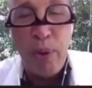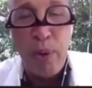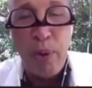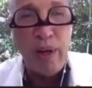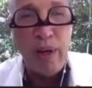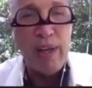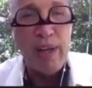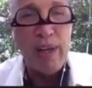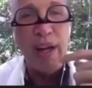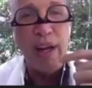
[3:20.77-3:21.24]

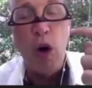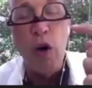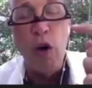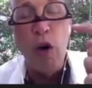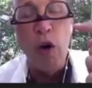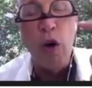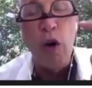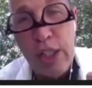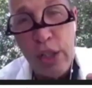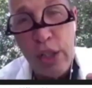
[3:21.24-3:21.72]
important and
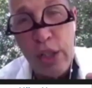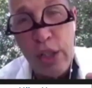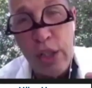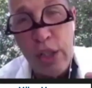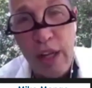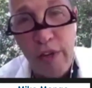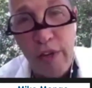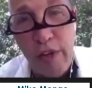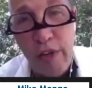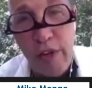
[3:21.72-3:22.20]
hopefully
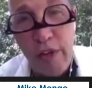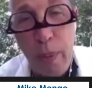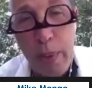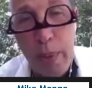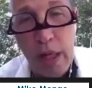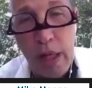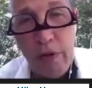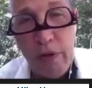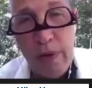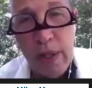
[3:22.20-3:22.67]

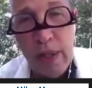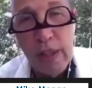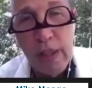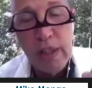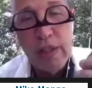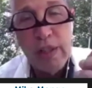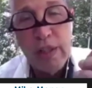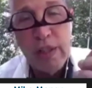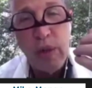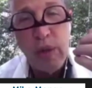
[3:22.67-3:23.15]
transformative,
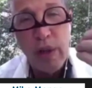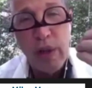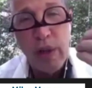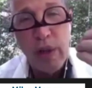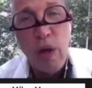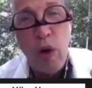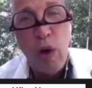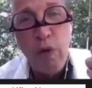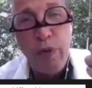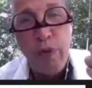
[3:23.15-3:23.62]
so
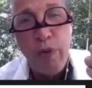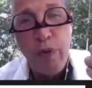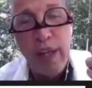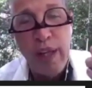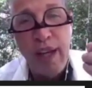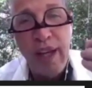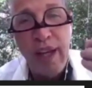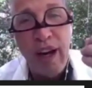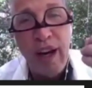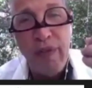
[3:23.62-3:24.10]
that
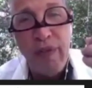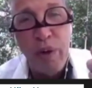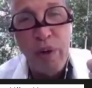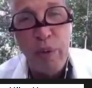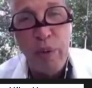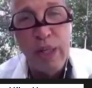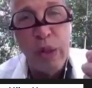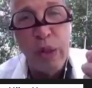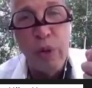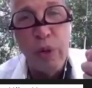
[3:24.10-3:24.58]
hopefully
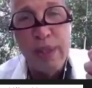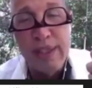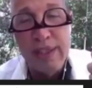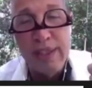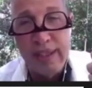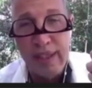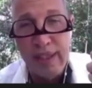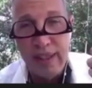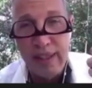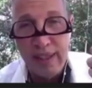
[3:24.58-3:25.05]
everyone who
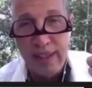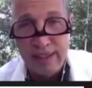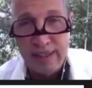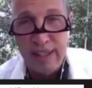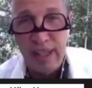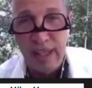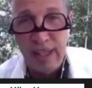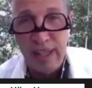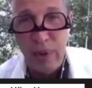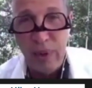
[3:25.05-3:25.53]
is
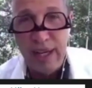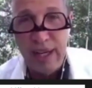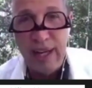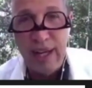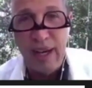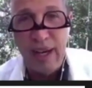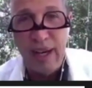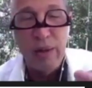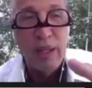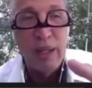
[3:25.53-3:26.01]
listening right
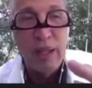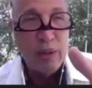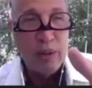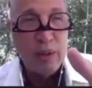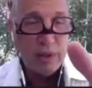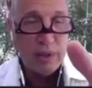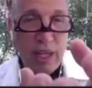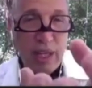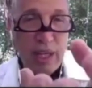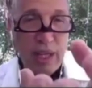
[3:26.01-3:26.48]
now
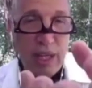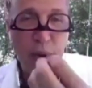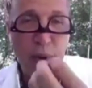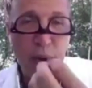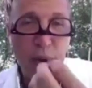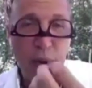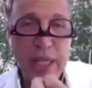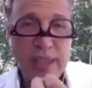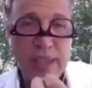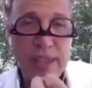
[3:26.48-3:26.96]
will take
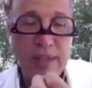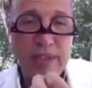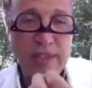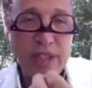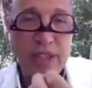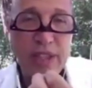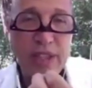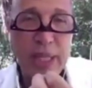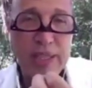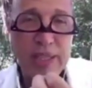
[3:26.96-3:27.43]
away a piece of
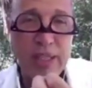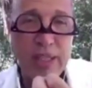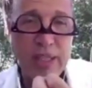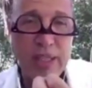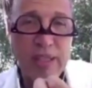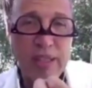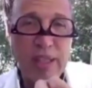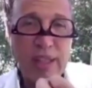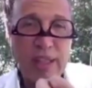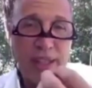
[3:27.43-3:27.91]
this
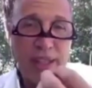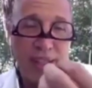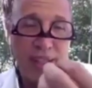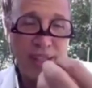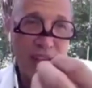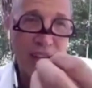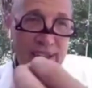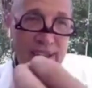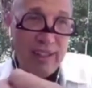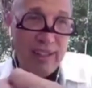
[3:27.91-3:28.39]
message
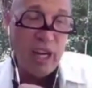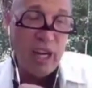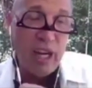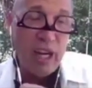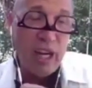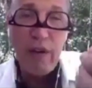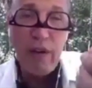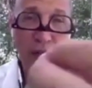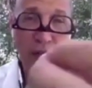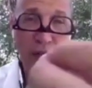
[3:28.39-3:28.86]
and
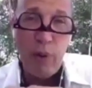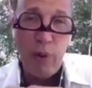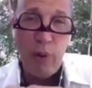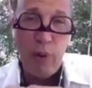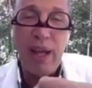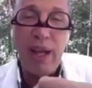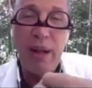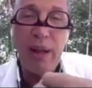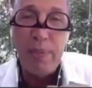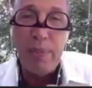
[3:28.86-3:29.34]
carry it
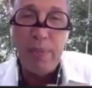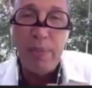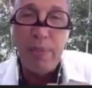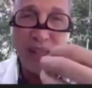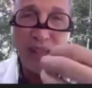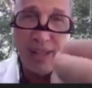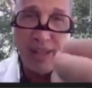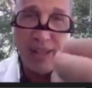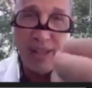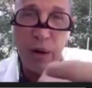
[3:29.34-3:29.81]
forward and make
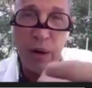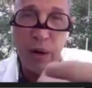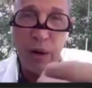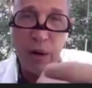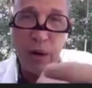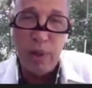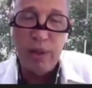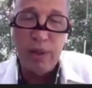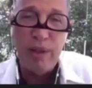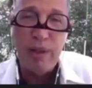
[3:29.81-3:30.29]
our
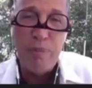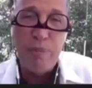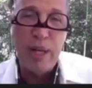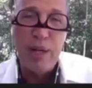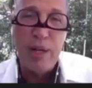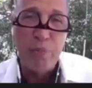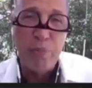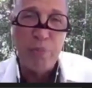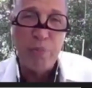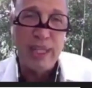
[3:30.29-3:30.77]
world a
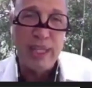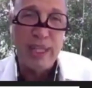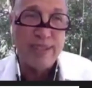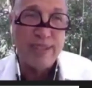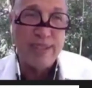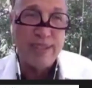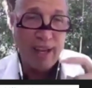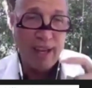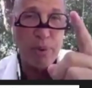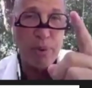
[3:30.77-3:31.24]
better
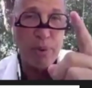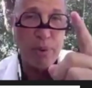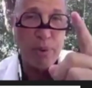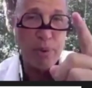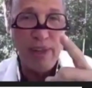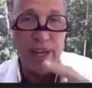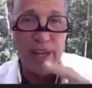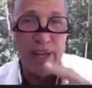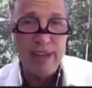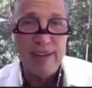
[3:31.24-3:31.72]
place. I
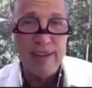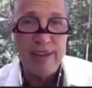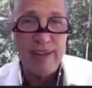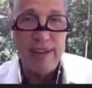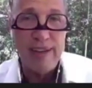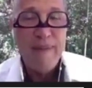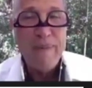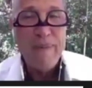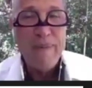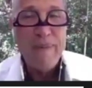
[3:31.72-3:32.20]
believe that.
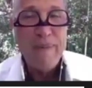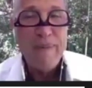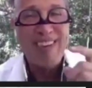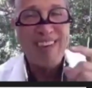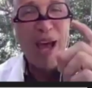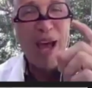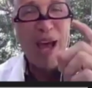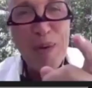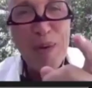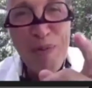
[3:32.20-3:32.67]

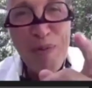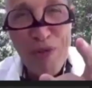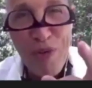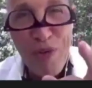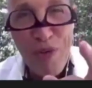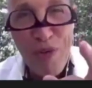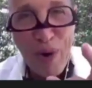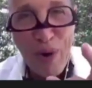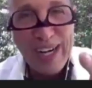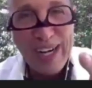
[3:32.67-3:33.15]
It's happened
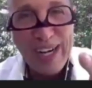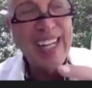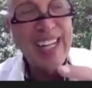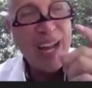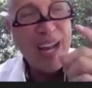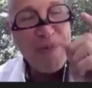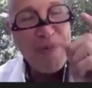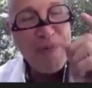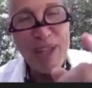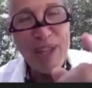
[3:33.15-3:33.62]
before.
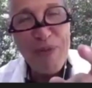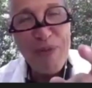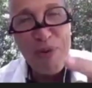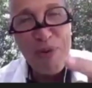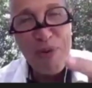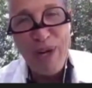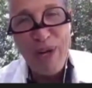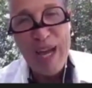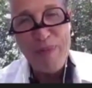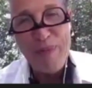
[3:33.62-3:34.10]
I believe it
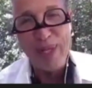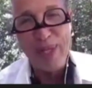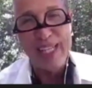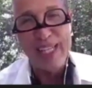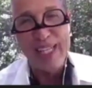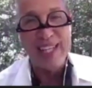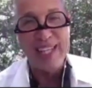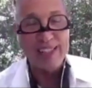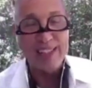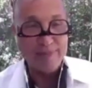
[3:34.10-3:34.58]
will happen
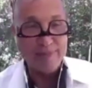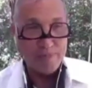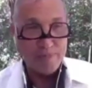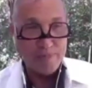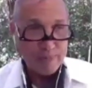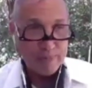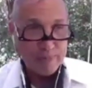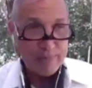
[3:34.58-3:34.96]
again.